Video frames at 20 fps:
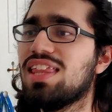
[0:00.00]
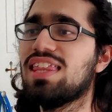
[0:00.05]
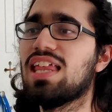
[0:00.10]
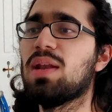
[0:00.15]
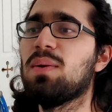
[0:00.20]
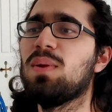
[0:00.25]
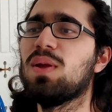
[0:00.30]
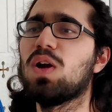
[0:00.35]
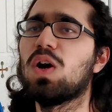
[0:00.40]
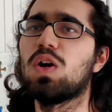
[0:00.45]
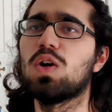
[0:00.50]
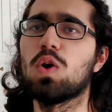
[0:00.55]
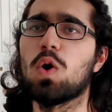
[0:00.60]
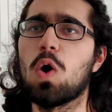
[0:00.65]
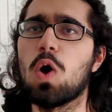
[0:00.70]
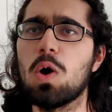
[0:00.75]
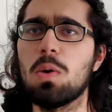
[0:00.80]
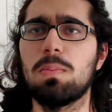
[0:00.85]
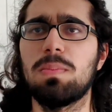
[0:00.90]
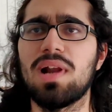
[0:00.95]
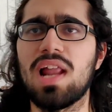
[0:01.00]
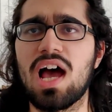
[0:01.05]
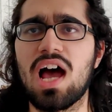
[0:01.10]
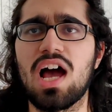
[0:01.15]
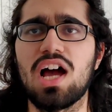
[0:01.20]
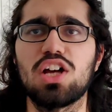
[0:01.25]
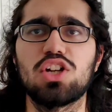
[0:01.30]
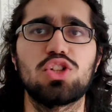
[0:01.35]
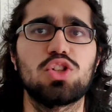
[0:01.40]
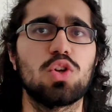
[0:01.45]
Then we got
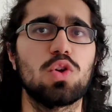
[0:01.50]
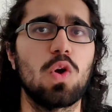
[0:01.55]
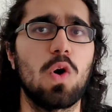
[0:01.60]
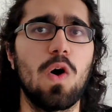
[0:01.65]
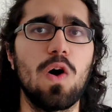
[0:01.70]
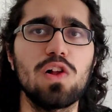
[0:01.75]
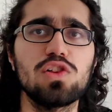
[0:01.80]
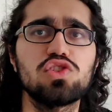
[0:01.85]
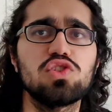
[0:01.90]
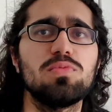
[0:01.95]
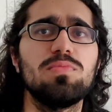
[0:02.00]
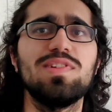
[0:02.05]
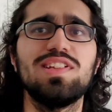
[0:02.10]
Oblak, should also